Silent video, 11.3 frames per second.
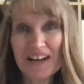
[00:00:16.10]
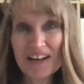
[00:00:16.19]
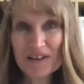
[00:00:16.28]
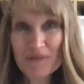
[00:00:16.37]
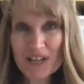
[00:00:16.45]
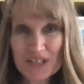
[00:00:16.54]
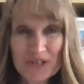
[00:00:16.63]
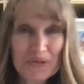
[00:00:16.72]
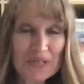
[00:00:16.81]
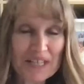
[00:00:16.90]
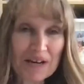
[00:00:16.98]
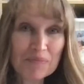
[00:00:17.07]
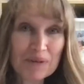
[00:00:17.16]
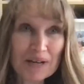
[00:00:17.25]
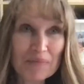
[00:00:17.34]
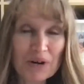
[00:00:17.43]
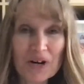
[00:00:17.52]
I went to Stampin'
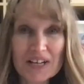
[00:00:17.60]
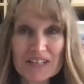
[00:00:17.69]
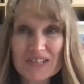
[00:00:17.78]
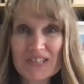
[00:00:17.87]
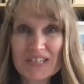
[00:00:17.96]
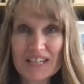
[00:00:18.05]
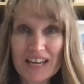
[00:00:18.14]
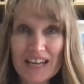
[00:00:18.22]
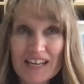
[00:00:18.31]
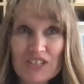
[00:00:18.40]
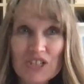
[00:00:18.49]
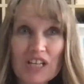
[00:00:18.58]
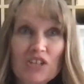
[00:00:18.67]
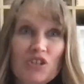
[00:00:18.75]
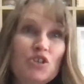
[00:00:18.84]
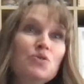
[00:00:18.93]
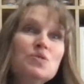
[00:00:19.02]
Up! on stage in
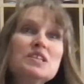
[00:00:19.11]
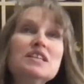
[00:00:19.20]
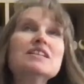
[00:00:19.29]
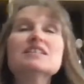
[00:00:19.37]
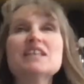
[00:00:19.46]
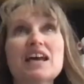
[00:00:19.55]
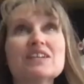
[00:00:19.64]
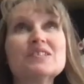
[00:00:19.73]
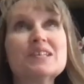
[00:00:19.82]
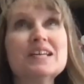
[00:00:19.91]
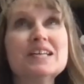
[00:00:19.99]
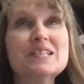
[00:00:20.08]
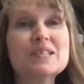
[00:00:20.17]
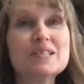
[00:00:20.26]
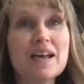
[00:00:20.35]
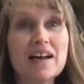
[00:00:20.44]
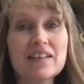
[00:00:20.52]
Houston,
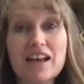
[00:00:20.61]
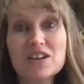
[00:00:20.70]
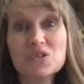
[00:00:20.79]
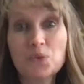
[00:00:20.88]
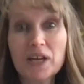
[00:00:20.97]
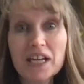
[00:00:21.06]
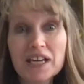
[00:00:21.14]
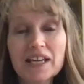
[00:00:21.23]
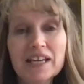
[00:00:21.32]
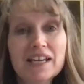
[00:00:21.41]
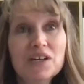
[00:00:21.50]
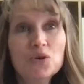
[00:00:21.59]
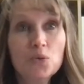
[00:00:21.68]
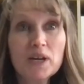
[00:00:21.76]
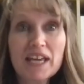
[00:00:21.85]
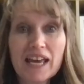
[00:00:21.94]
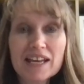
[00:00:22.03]
Texas uh, last week
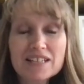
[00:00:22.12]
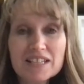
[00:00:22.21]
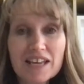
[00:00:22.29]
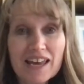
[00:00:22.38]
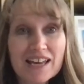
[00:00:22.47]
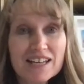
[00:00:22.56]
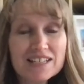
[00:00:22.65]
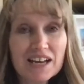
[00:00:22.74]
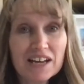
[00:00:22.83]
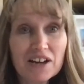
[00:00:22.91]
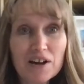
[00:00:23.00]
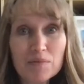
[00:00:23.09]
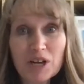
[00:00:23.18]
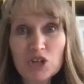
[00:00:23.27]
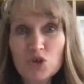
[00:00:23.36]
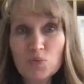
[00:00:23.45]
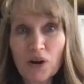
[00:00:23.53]
weekend and I got
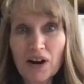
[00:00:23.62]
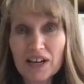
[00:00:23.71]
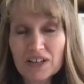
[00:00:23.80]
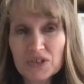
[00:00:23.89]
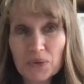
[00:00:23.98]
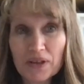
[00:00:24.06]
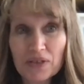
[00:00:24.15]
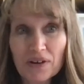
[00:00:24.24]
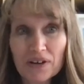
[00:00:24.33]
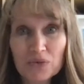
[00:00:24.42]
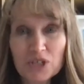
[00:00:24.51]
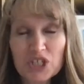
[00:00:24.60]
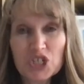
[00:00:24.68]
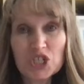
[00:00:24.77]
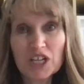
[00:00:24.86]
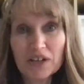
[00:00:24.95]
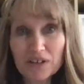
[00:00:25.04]
my new product. So I thought I would
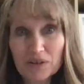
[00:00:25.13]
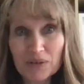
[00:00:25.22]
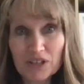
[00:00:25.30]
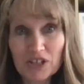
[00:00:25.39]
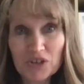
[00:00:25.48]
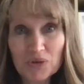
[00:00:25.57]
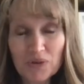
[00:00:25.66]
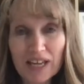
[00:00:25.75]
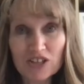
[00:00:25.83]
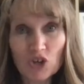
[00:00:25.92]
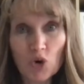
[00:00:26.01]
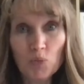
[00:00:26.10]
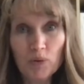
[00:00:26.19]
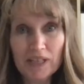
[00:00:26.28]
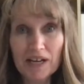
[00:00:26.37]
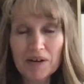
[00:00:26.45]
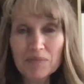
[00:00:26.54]
share it with you and
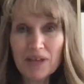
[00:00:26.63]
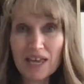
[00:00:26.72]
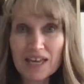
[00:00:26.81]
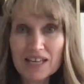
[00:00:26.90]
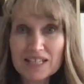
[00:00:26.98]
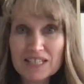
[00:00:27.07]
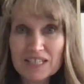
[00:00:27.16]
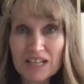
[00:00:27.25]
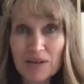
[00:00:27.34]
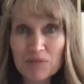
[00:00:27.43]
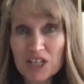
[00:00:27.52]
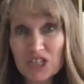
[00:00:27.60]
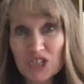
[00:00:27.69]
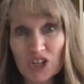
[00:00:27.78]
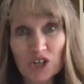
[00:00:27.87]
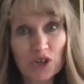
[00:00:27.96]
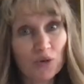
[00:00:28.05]
open them. And I'm going to
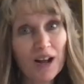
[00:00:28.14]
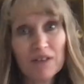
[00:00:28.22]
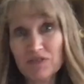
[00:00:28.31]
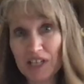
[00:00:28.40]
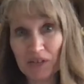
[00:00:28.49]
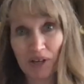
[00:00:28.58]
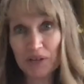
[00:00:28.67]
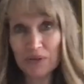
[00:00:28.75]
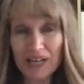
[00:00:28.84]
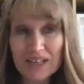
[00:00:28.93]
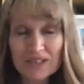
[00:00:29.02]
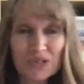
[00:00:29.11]
start crafting right away.